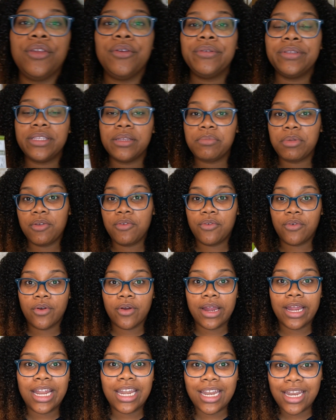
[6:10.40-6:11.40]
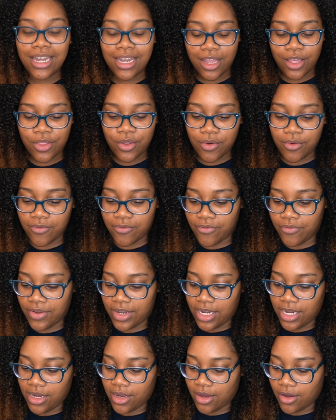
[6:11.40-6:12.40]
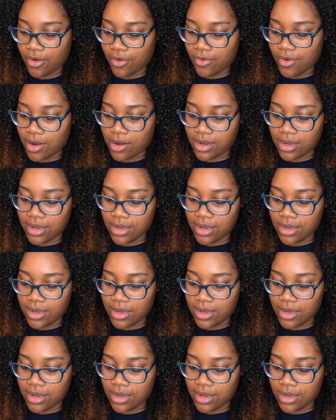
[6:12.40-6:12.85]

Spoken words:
used it before in another video.